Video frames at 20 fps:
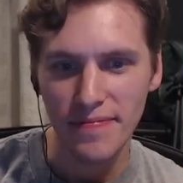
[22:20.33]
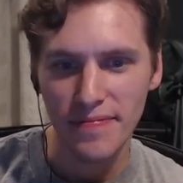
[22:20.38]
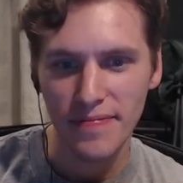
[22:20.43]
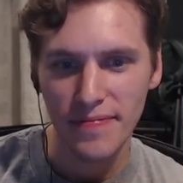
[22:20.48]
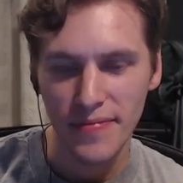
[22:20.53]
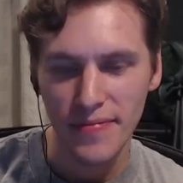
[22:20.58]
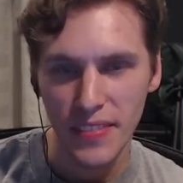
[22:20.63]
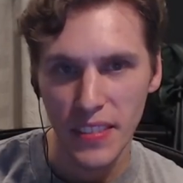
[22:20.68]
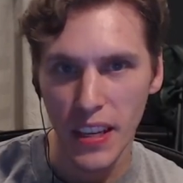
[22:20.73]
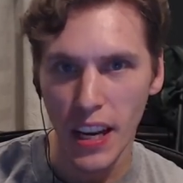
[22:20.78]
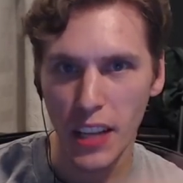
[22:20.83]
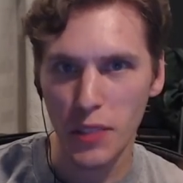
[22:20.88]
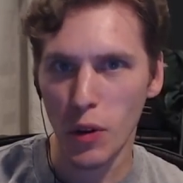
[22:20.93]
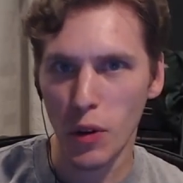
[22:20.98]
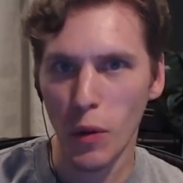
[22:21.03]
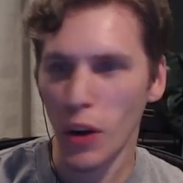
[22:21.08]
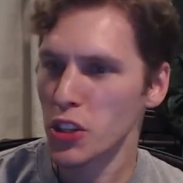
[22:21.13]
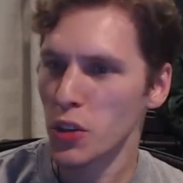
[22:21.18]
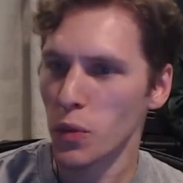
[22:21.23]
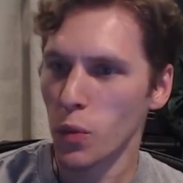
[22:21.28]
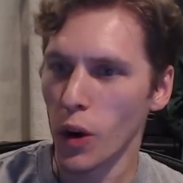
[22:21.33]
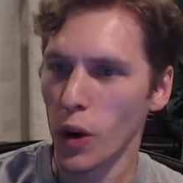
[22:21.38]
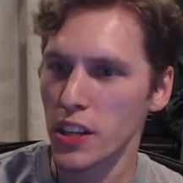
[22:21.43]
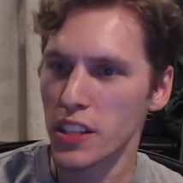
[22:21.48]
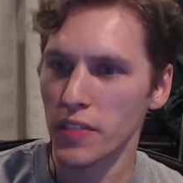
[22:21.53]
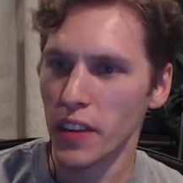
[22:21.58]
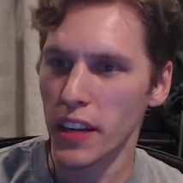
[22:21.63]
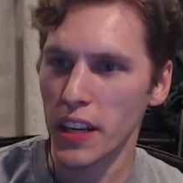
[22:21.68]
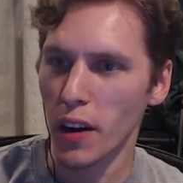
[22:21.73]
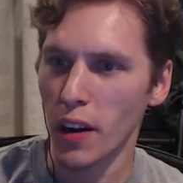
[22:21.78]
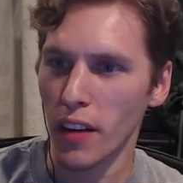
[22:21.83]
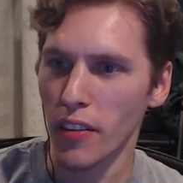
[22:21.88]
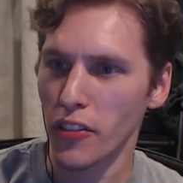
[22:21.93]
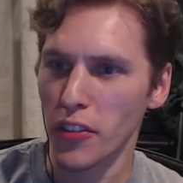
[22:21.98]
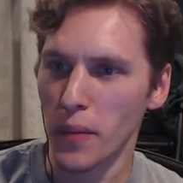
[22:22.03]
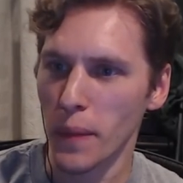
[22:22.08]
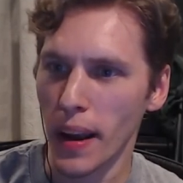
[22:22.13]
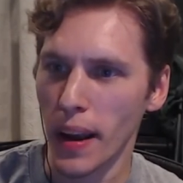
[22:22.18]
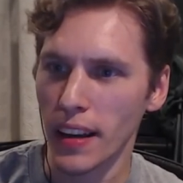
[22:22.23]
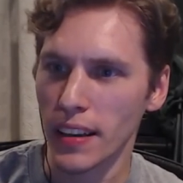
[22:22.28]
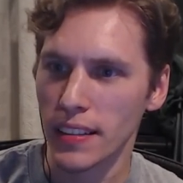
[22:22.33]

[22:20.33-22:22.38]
You guys want to watch the worst video I've ever made?